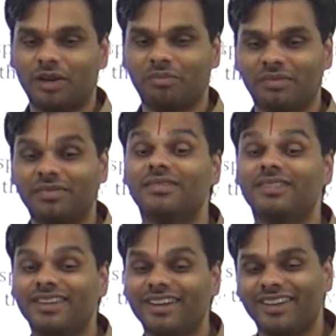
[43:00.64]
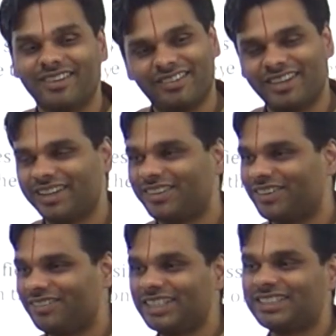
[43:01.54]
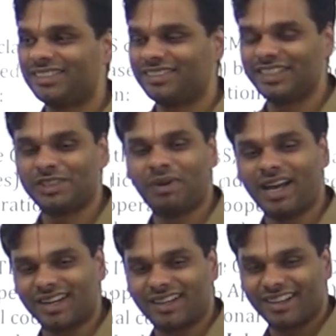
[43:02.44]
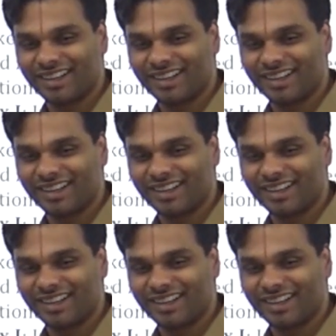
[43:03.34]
it come? Very good. Which park?